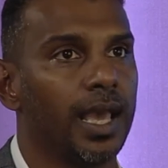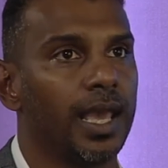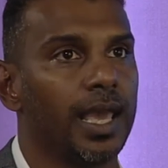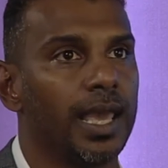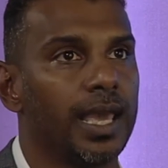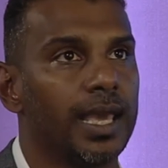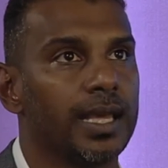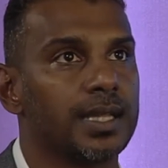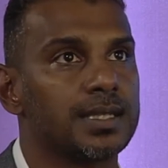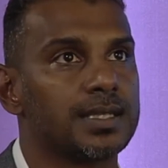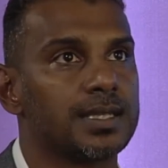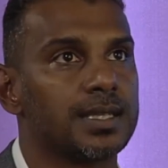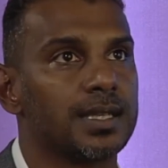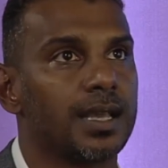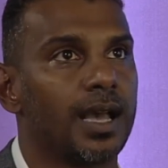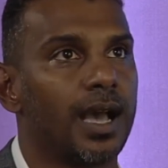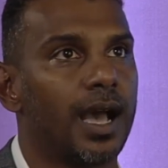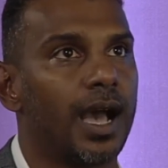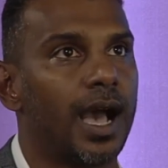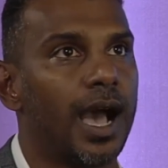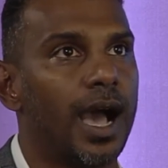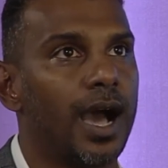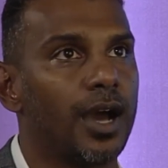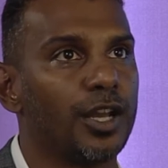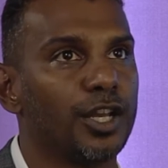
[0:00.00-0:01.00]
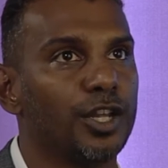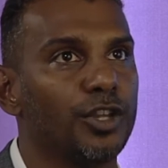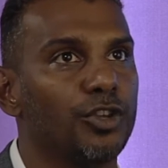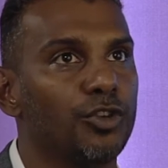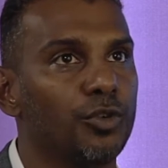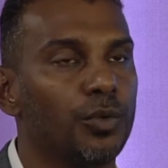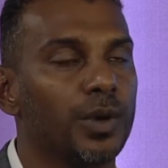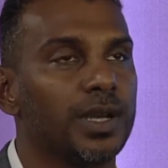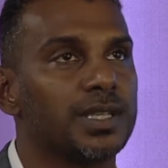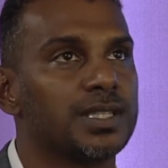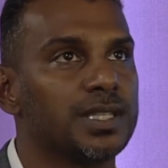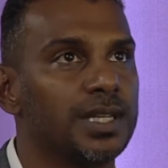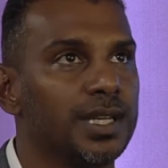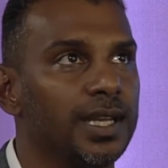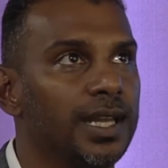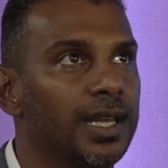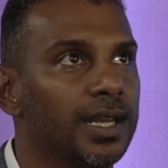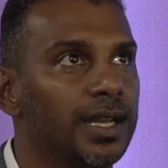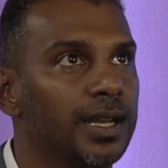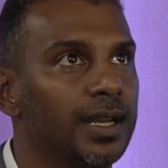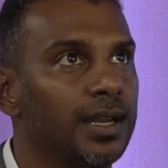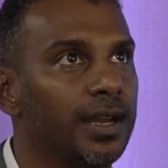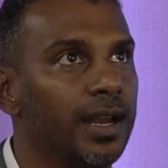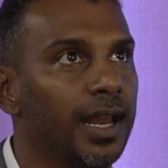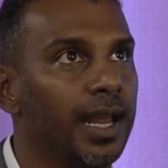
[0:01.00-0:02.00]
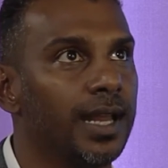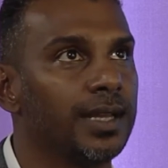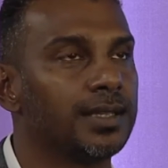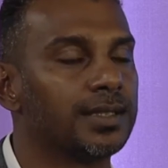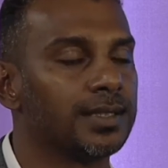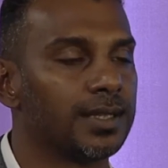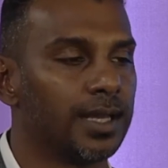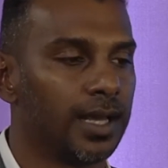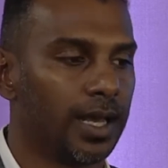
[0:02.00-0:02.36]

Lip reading: it's how do you as a leader create